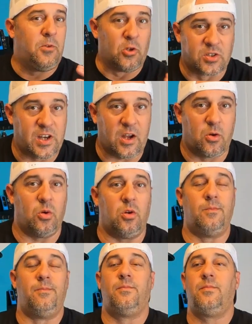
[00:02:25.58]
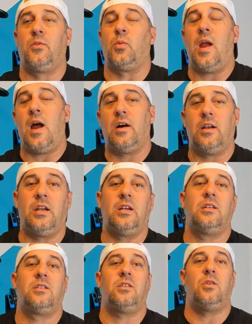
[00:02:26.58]
You'll stay cool. The reality
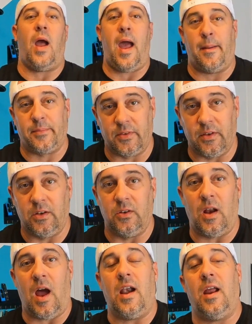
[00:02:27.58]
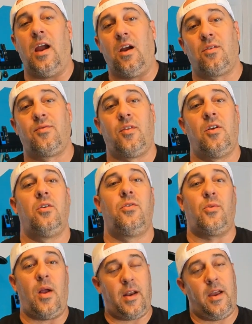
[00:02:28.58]
is you absolutely do not. Airflow
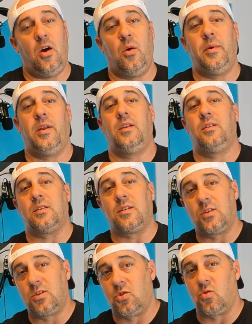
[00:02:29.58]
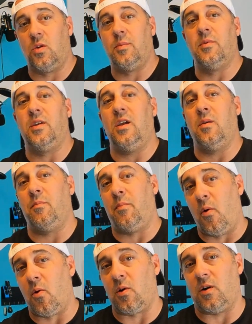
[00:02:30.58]
throughout a helmet is extremely
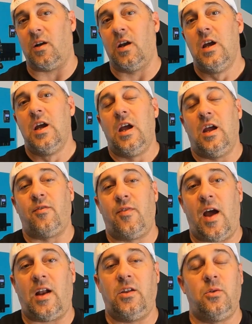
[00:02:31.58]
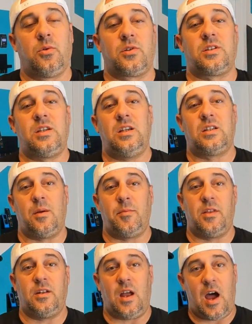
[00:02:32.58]
important. In fact, you will see some
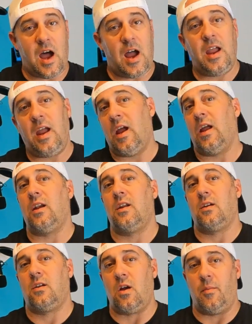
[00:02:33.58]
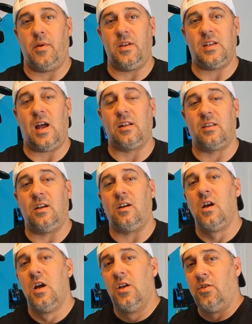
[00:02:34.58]
of the high-end companies out
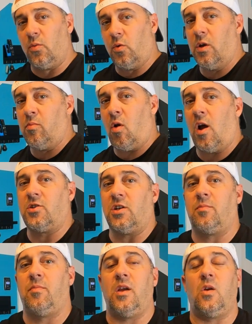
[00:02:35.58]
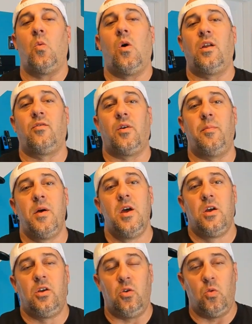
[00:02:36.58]
there, the Rudy Project being one of them,
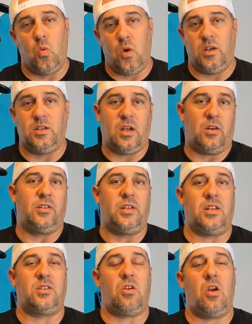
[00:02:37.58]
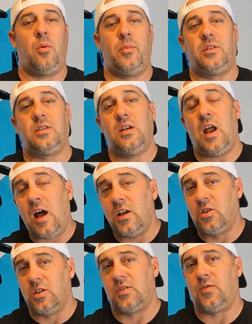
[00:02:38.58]
who wind tunnel test their helmets,
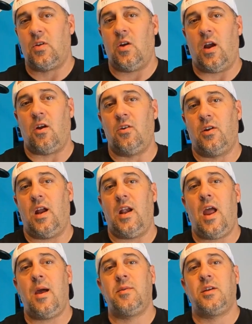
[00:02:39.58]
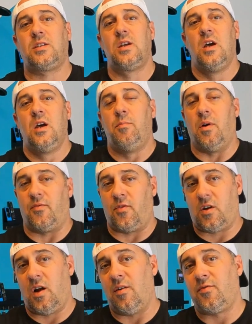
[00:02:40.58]
not just for aerodynamics, but
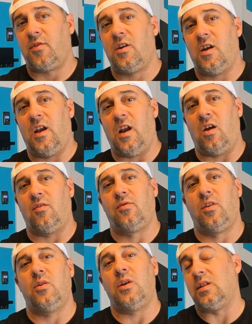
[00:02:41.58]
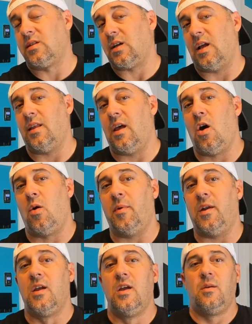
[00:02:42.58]
for comfort and airflow inside the
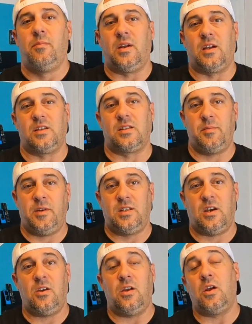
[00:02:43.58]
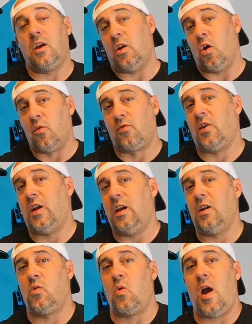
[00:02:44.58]
helmet. Because let me tell you, an
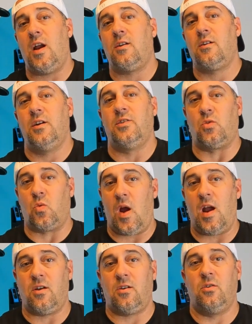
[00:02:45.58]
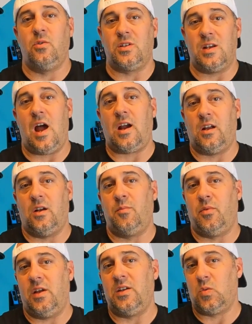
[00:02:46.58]
overheated rider is a rider who is not going to
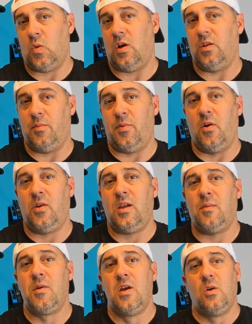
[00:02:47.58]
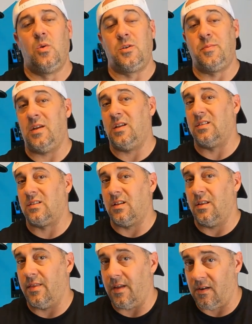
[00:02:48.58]
place well on the podium, which means
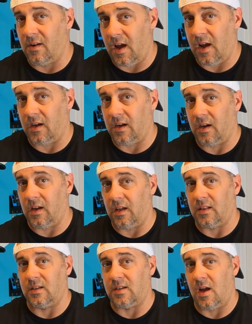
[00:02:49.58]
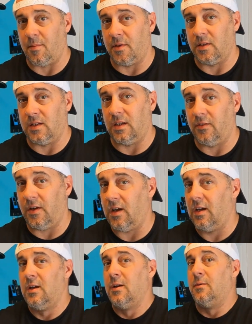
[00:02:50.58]
they're not going to get the time on the
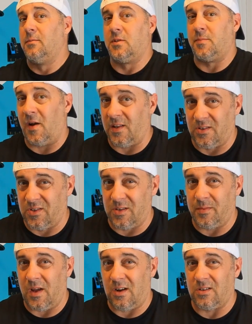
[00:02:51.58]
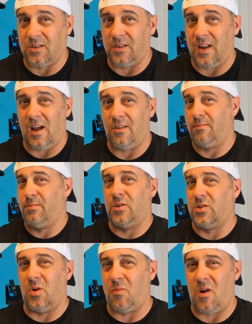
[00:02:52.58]
TV. Sponsorship dollars go down,
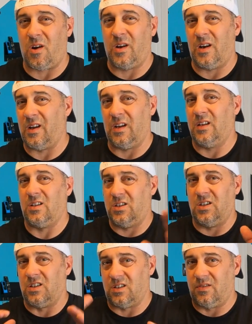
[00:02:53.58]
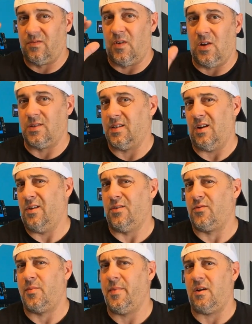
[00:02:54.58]
there's no marketing, it just falls
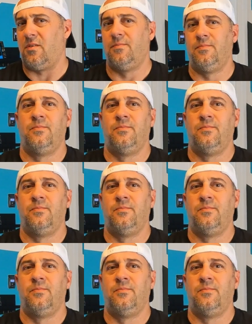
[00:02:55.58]
downhill from there.